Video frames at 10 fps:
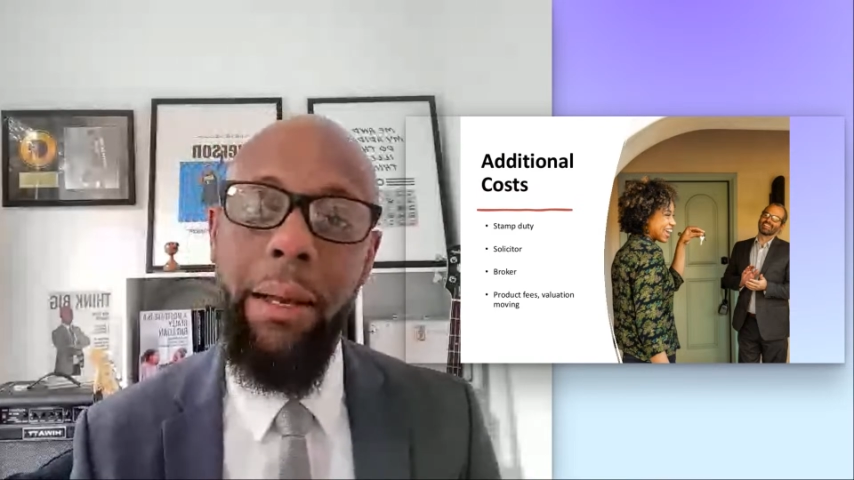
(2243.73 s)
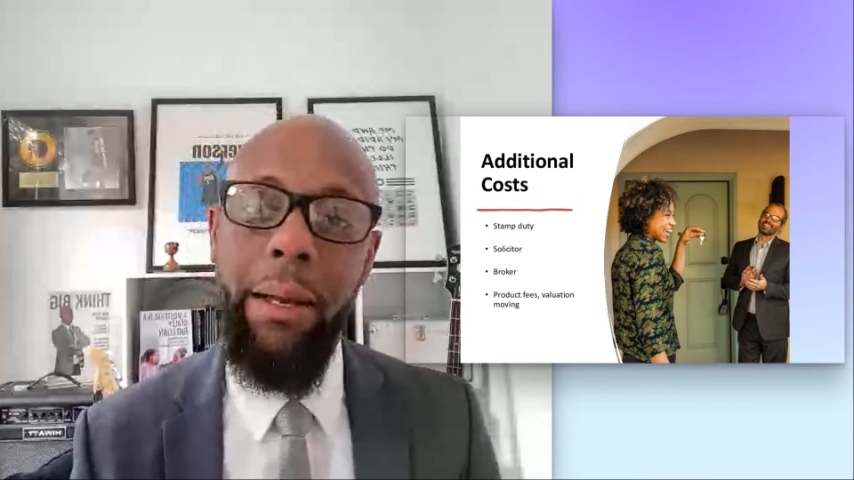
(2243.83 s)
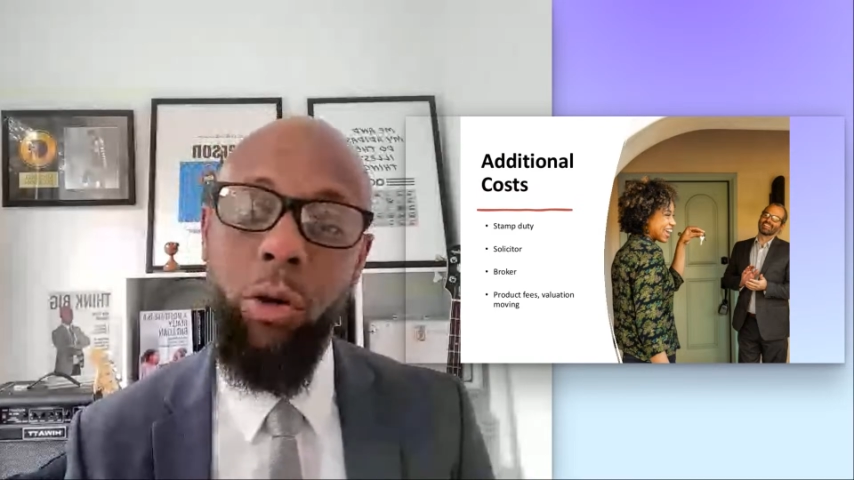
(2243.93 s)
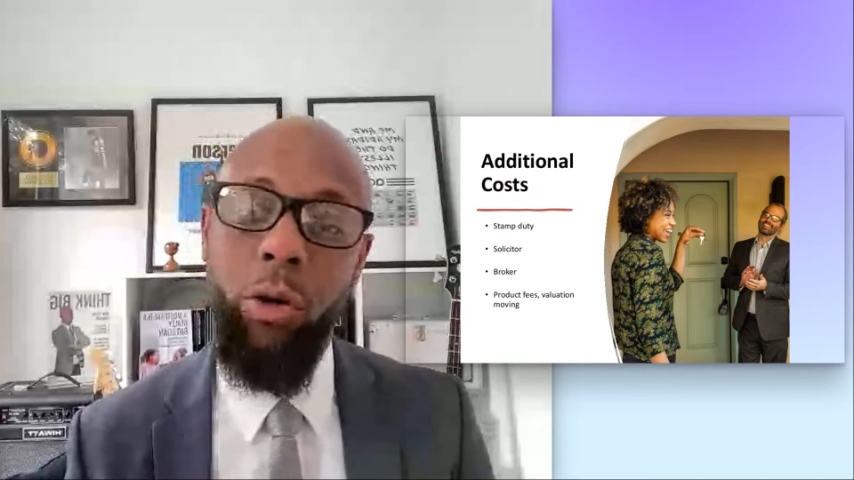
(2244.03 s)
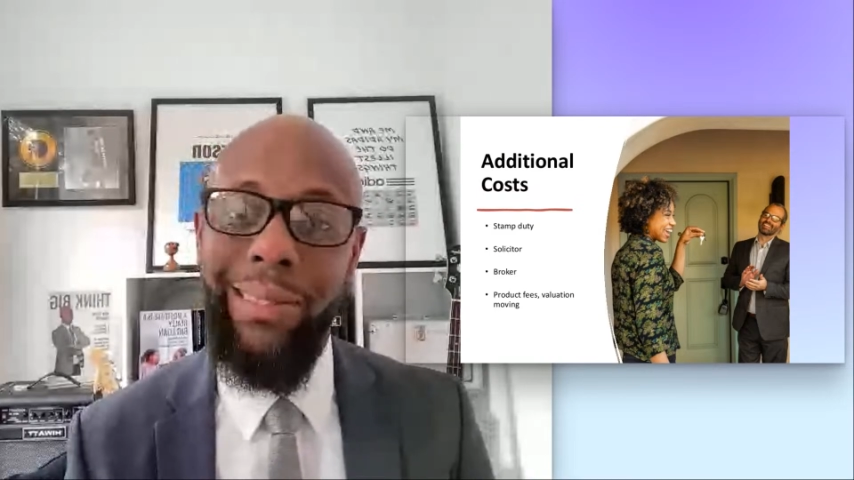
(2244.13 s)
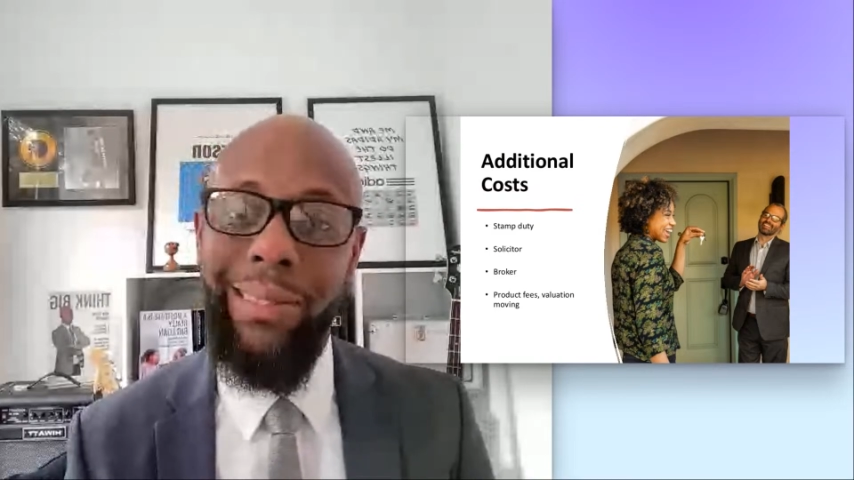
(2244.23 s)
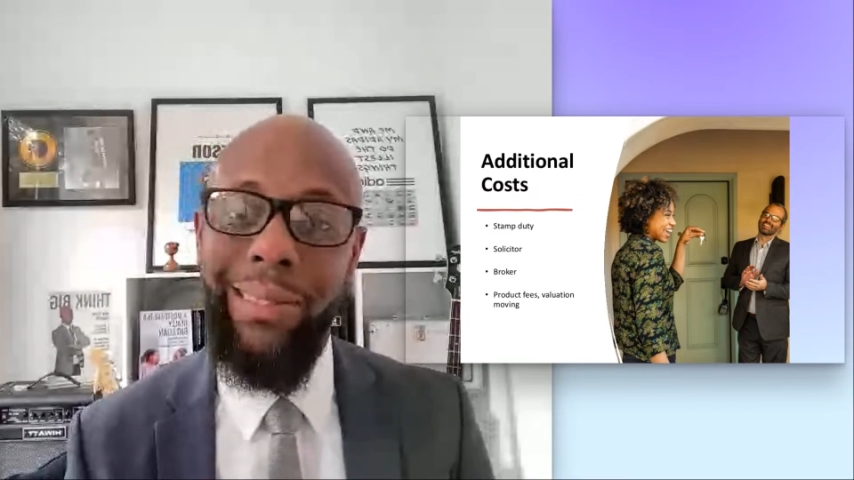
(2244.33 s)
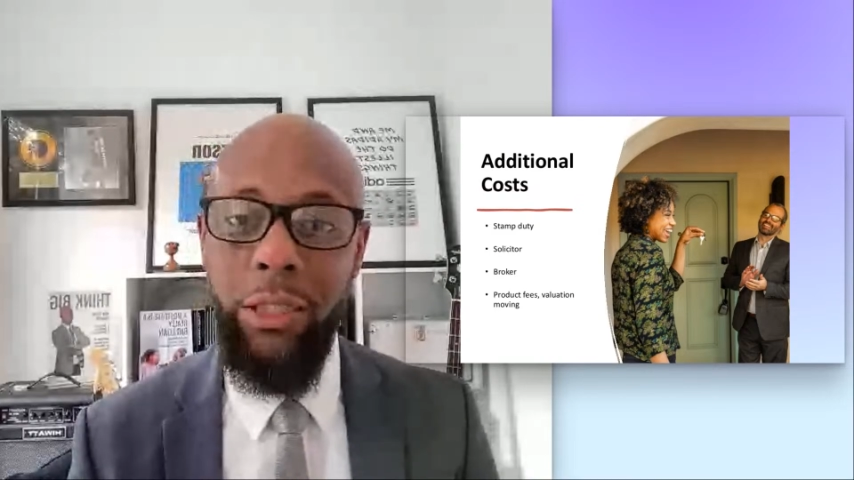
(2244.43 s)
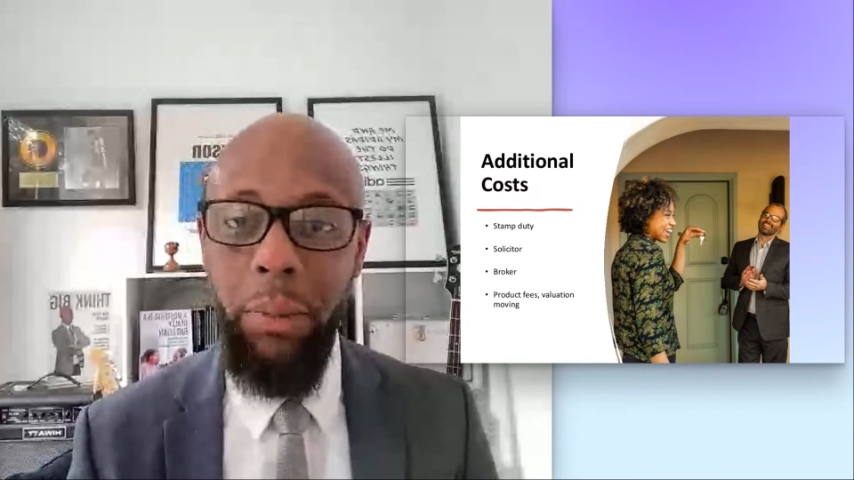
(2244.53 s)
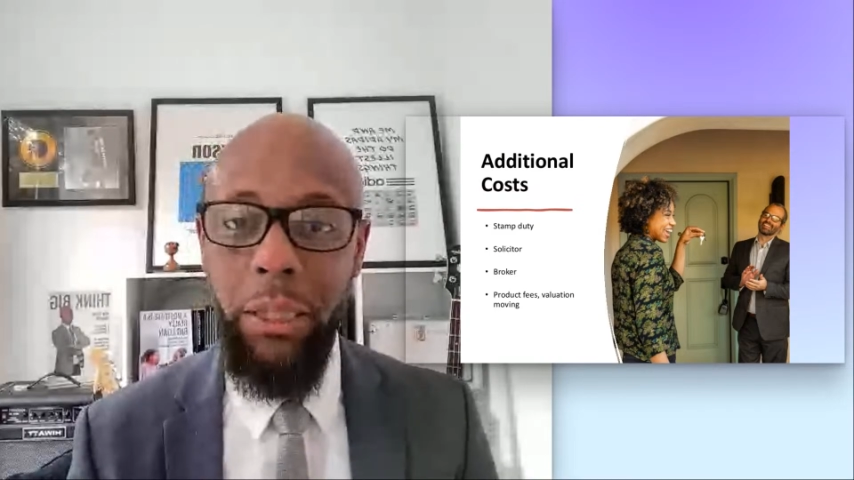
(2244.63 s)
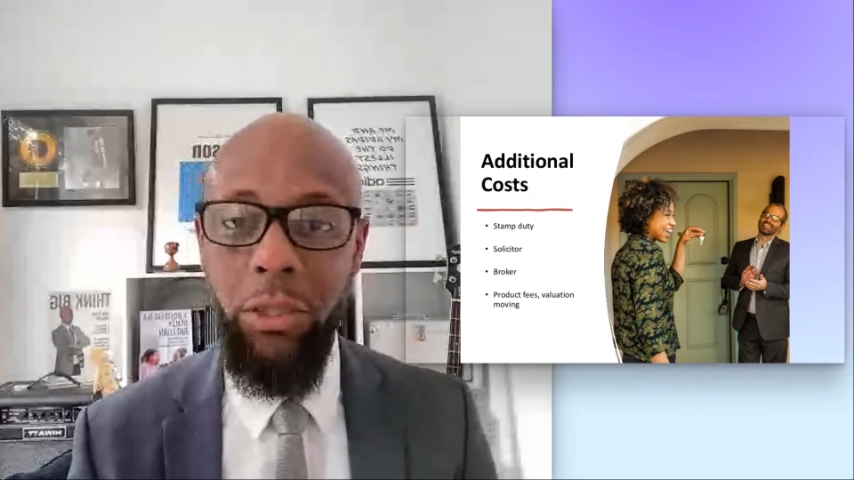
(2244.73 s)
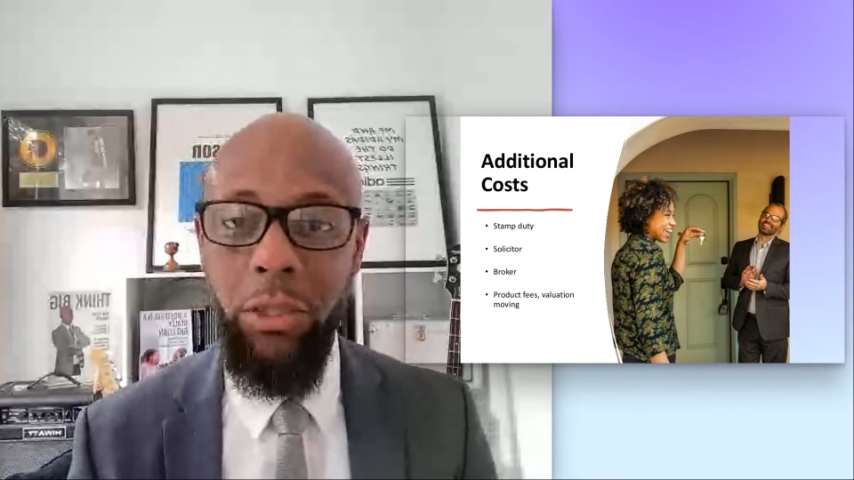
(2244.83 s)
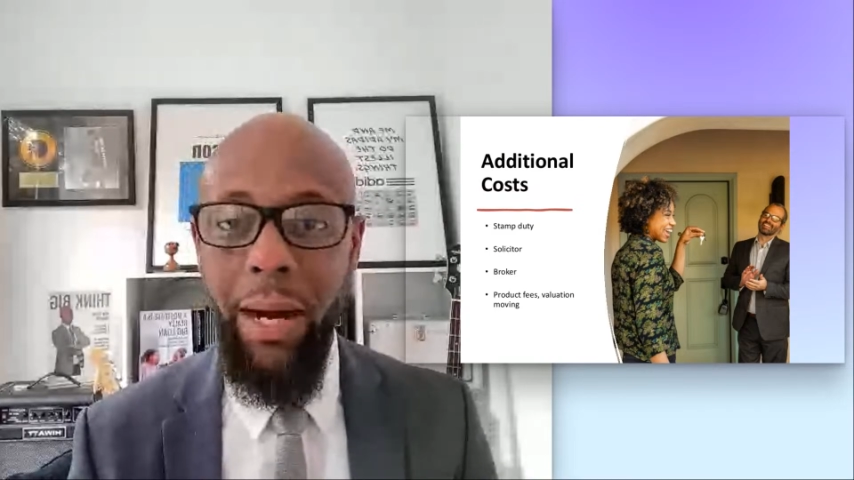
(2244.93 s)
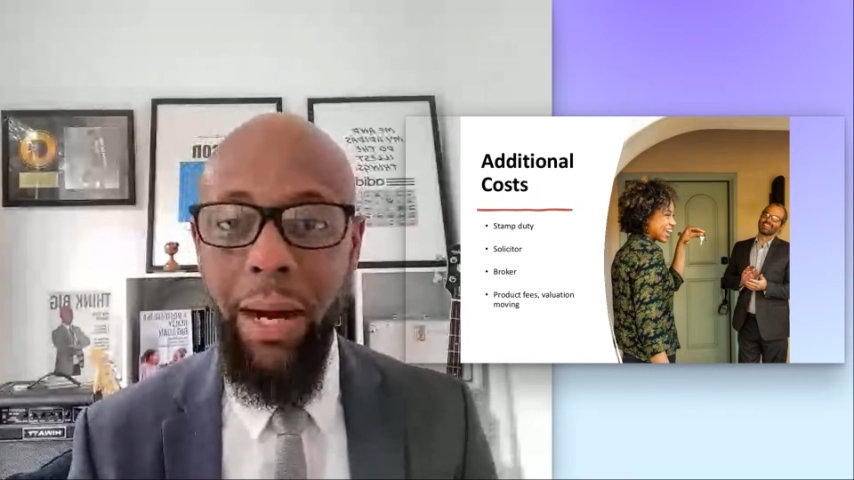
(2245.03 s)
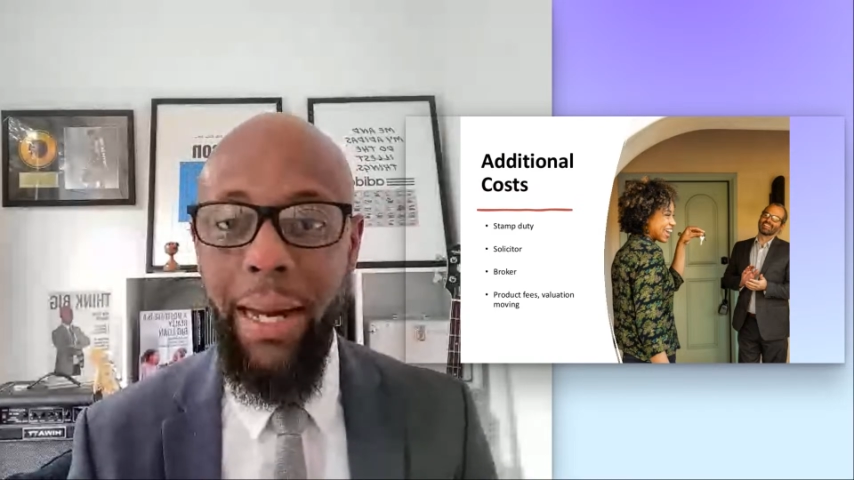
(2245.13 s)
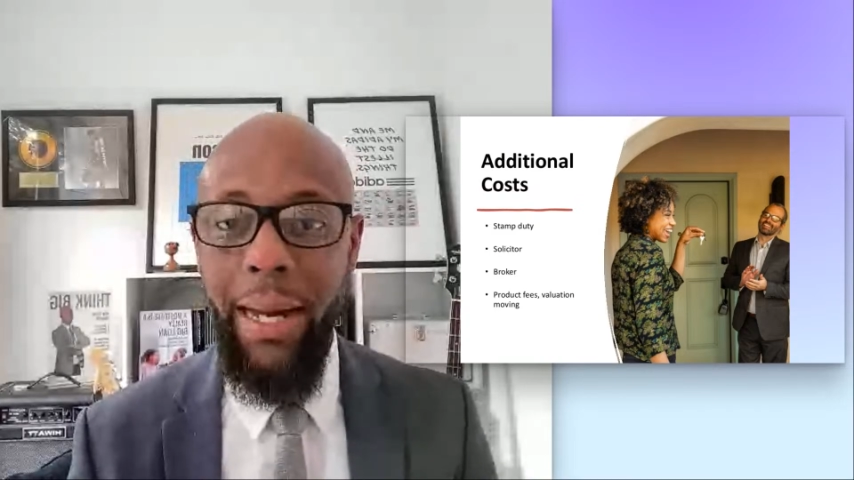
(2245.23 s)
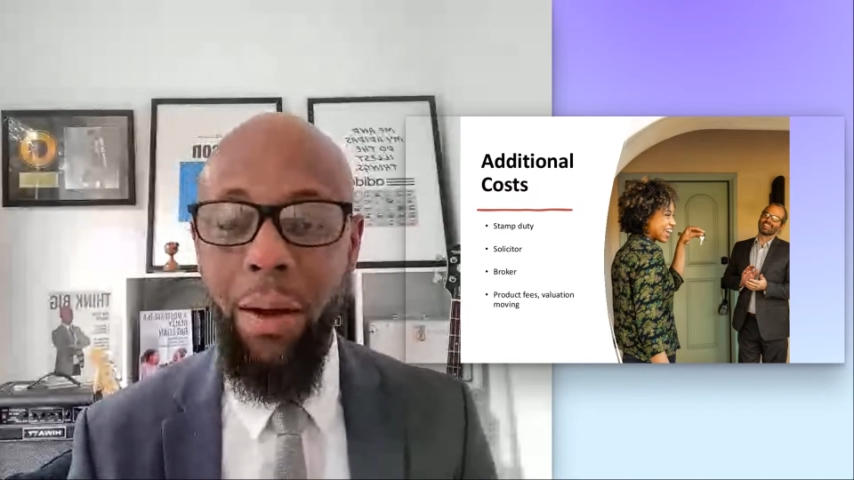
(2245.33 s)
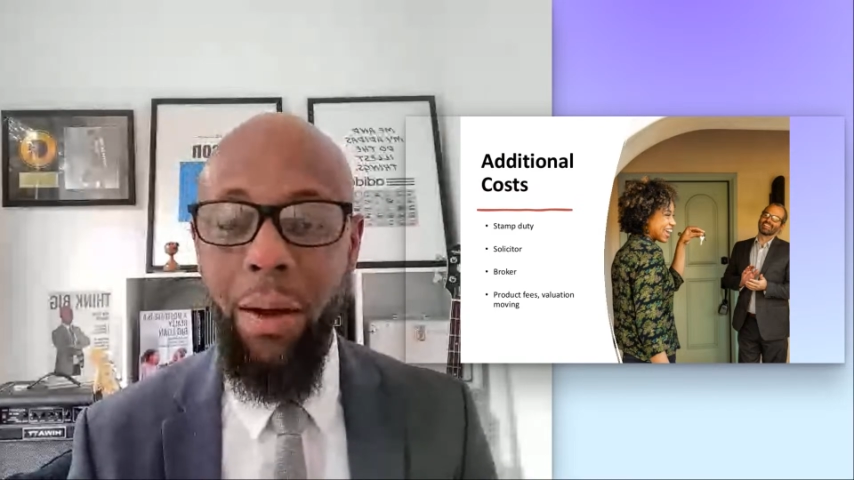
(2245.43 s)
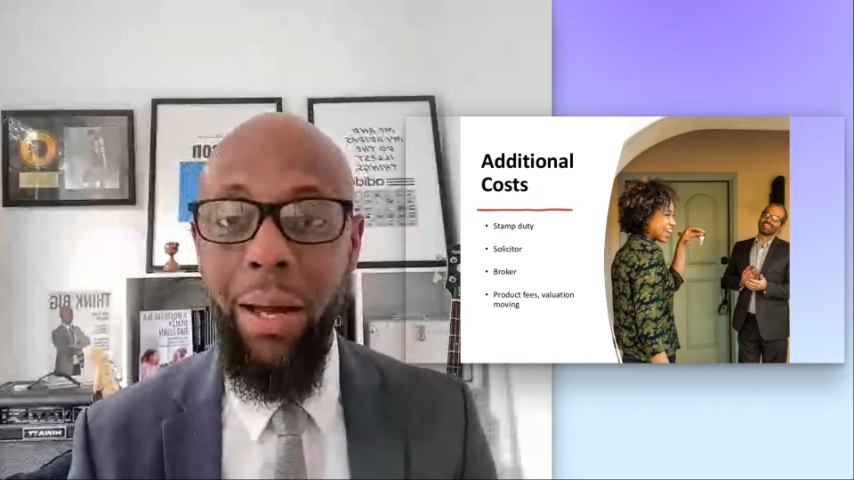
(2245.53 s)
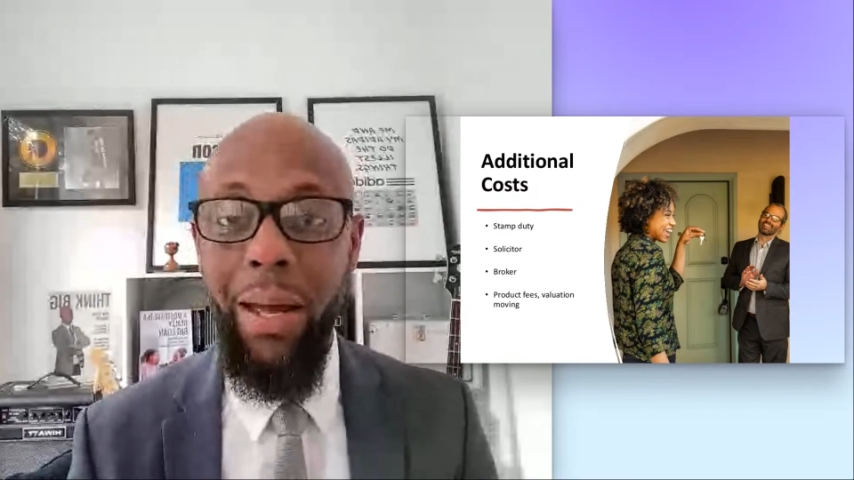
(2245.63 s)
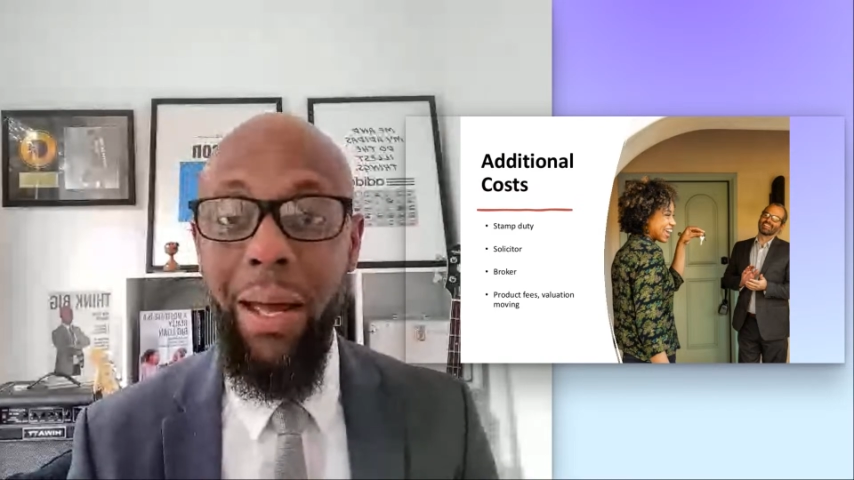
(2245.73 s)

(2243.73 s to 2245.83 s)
4 to 6 months right now.